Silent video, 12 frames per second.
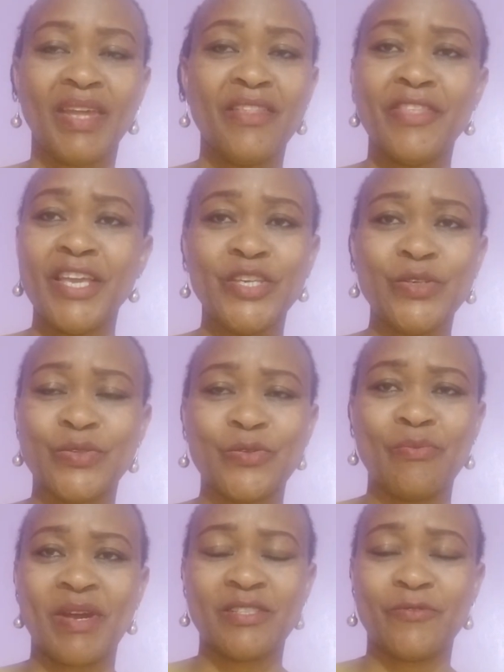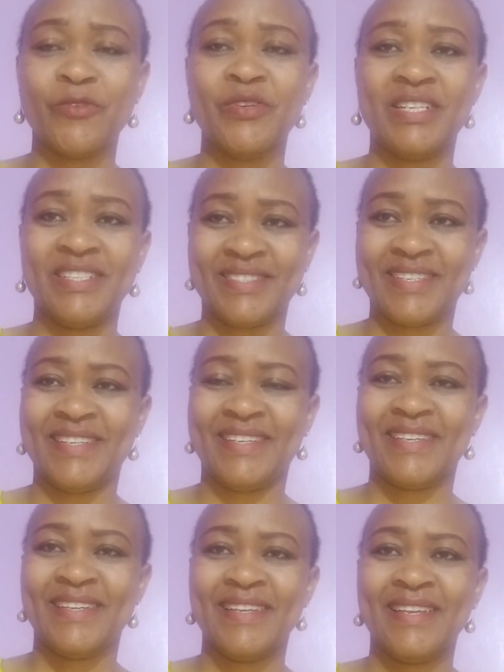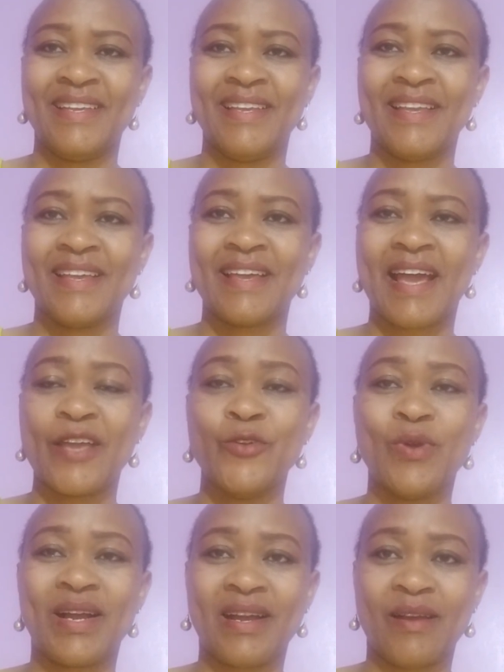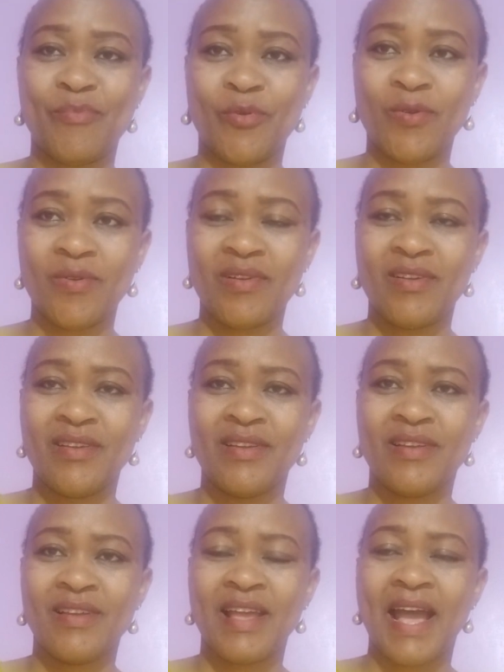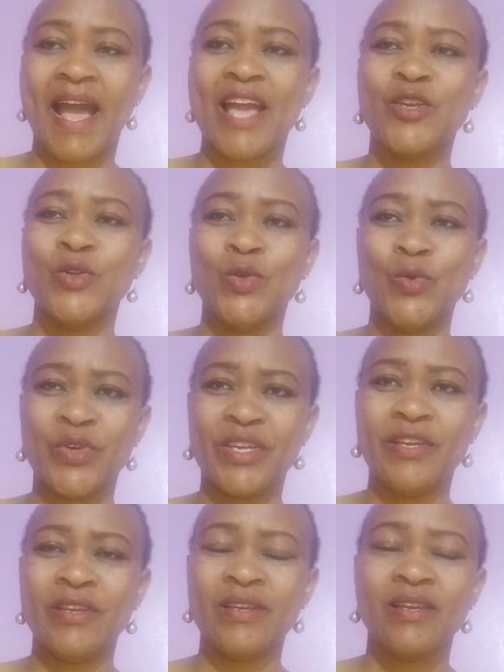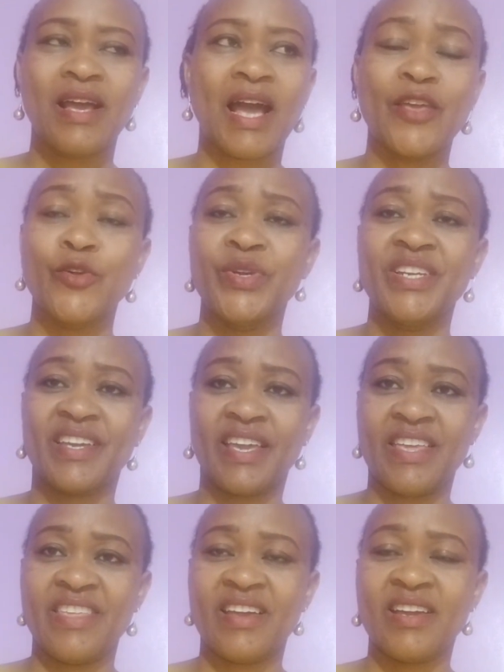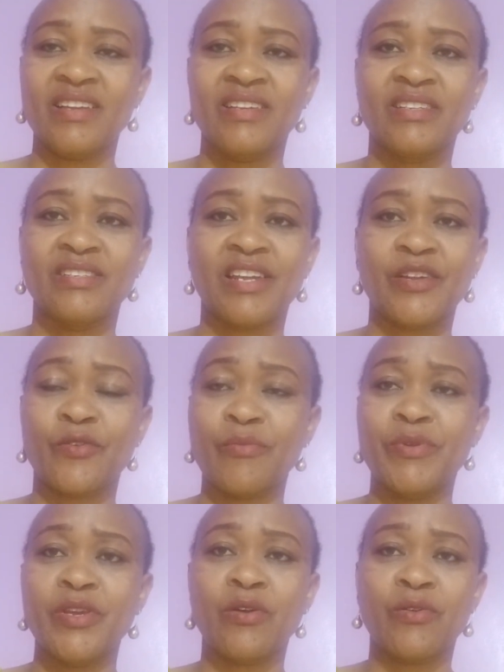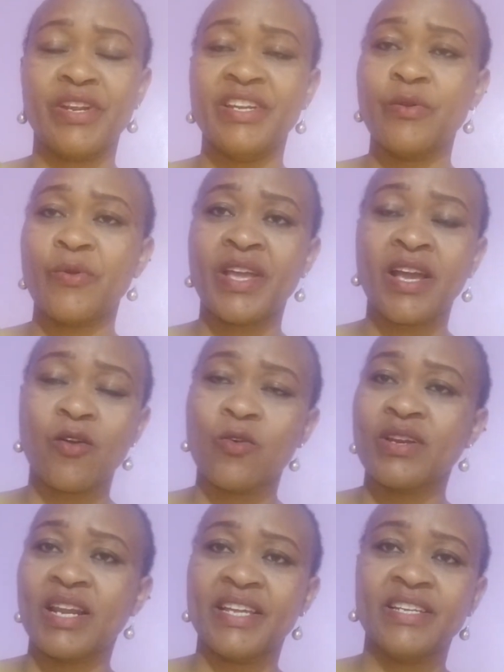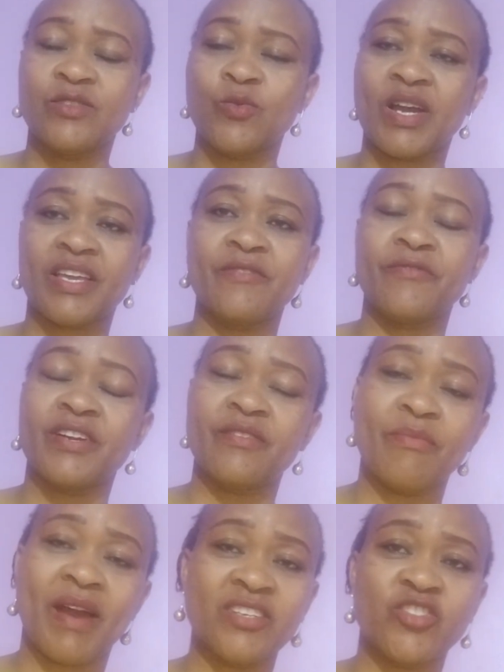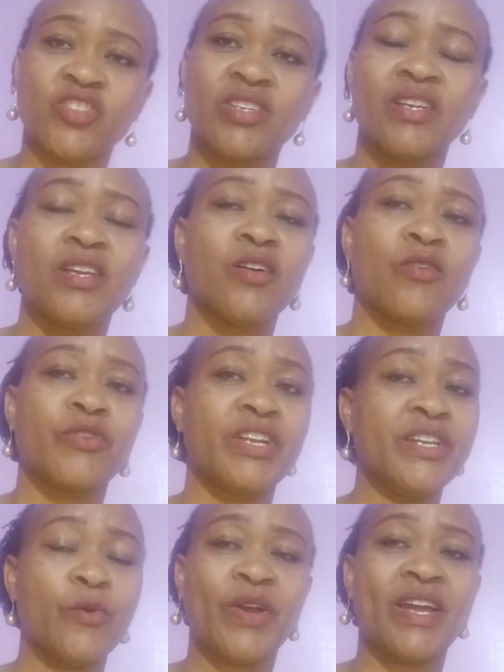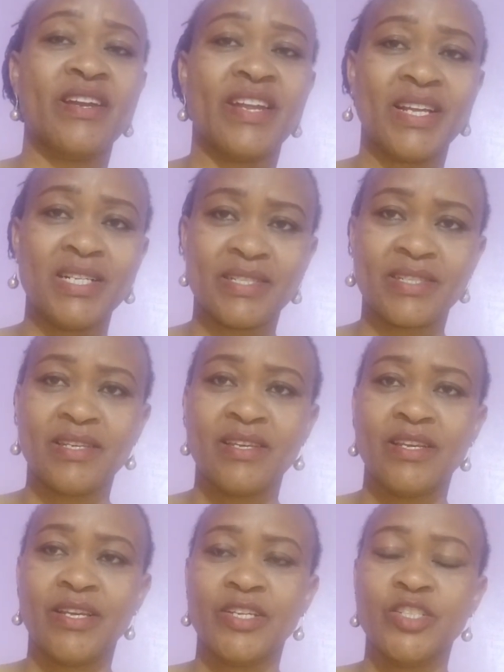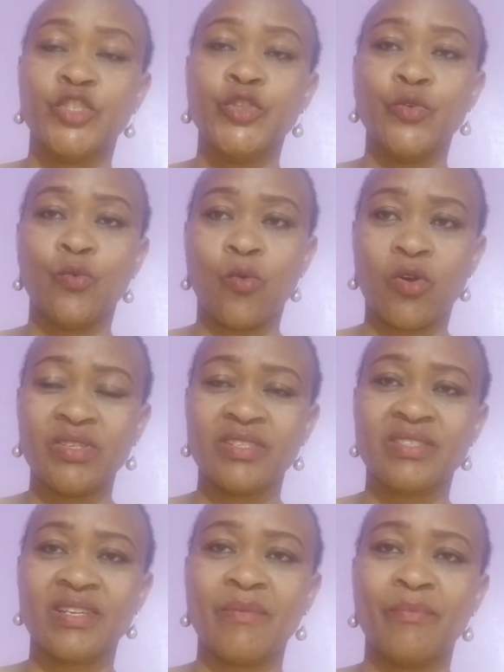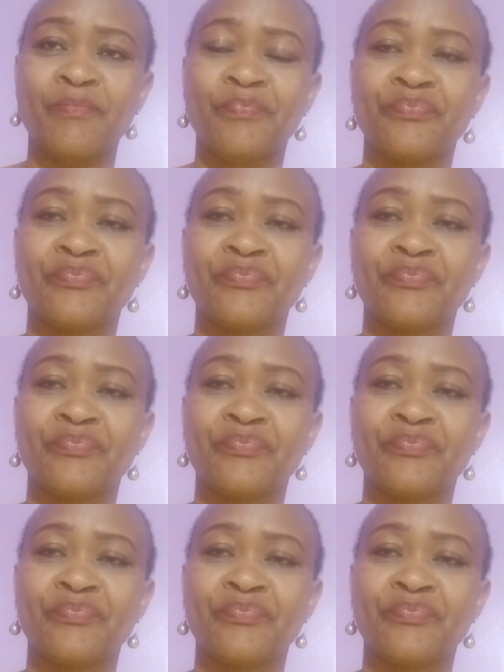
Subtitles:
Thank you so much for your listening. Are you a couple? Are you in Kenya, Nairobi, or anywhere? Online is working very much. Or anywhere else? Do you want some